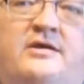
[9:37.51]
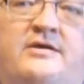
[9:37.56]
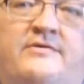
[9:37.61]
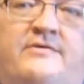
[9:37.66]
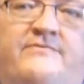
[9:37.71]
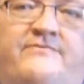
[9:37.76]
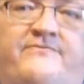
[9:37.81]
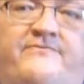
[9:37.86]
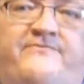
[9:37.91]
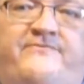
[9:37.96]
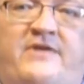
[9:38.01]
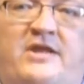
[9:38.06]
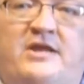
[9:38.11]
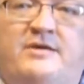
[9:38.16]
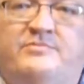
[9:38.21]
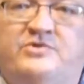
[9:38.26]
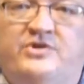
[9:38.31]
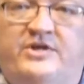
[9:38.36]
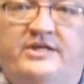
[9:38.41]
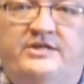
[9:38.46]
These
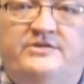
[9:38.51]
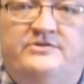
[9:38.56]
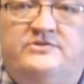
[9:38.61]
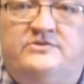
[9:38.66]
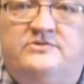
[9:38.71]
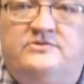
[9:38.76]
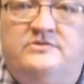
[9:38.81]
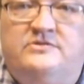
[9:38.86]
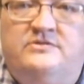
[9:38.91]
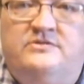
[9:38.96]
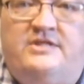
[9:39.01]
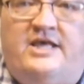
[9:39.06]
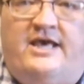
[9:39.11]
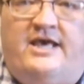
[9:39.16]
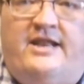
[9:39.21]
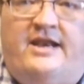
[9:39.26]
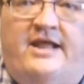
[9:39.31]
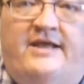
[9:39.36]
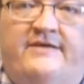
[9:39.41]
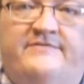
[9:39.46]
guys support
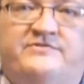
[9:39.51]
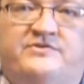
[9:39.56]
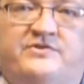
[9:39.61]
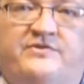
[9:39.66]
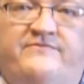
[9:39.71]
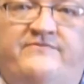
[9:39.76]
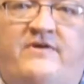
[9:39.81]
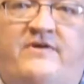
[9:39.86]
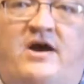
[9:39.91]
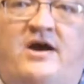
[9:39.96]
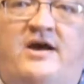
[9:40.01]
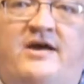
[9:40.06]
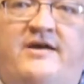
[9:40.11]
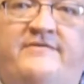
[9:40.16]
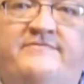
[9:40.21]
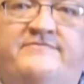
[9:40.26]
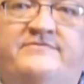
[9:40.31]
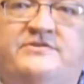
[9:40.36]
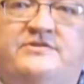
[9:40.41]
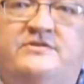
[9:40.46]
the
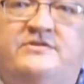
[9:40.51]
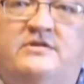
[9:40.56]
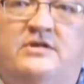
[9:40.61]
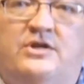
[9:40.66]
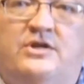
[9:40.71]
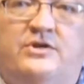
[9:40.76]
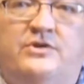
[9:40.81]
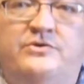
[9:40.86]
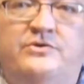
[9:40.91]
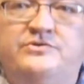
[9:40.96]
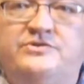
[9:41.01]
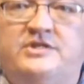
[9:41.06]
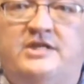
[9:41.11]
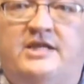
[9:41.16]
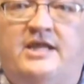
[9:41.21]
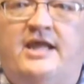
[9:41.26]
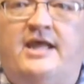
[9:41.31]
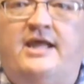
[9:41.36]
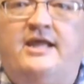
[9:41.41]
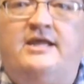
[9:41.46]
families of fallen
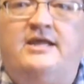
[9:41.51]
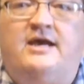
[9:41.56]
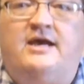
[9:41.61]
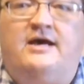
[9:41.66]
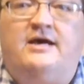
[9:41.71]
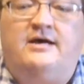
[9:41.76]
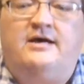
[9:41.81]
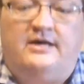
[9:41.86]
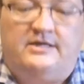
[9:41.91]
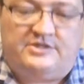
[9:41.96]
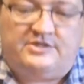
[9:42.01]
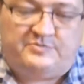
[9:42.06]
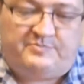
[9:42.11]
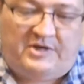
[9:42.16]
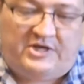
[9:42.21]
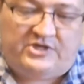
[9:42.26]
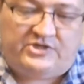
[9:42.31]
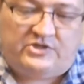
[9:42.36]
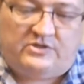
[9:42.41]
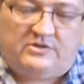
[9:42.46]
heroes
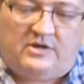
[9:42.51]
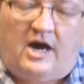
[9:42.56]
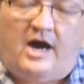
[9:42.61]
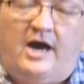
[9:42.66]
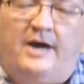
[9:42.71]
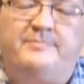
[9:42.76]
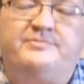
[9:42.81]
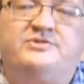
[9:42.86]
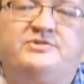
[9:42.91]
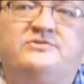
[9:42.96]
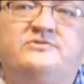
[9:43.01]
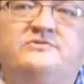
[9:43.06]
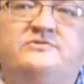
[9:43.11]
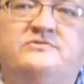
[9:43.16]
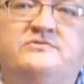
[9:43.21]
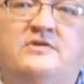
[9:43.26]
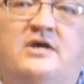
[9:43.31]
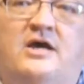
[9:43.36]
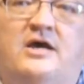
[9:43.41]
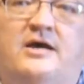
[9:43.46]
overseas.
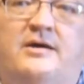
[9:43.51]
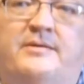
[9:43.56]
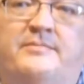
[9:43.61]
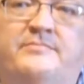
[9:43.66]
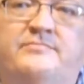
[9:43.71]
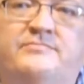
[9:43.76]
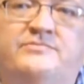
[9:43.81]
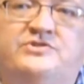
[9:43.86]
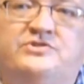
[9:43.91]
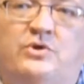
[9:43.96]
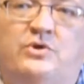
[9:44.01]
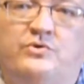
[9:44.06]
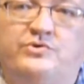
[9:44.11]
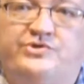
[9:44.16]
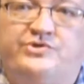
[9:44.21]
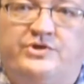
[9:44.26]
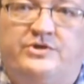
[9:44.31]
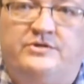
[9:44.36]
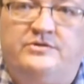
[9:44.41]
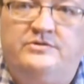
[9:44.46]
It's
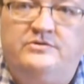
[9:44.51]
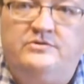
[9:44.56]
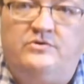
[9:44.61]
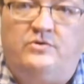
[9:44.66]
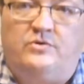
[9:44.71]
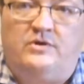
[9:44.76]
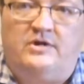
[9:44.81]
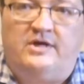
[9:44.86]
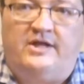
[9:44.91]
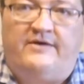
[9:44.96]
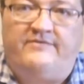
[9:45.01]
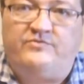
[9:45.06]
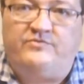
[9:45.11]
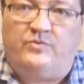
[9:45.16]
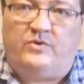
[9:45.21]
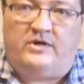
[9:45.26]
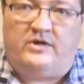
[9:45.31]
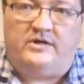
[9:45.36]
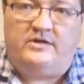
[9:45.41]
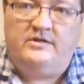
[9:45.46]
kind of near and dear to
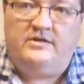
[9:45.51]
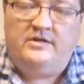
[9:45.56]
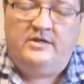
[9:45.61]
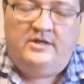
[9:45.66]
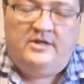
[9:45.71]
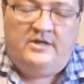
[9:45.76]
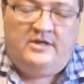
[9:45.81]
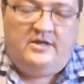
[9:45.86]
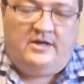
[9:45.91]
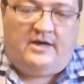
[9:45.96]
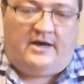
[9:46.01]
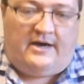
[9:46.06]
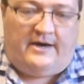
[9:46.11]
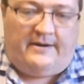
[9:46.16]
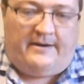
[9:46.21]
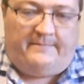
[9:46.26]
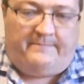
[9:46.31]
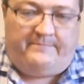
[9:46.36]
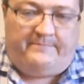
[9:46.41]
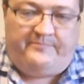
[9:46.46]
my heart a little bit. I am
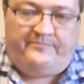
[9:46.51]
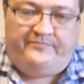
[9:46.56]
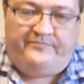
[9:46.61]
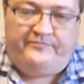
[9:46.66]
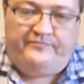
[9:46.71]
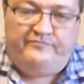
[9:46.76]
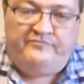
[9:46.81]
a veteran.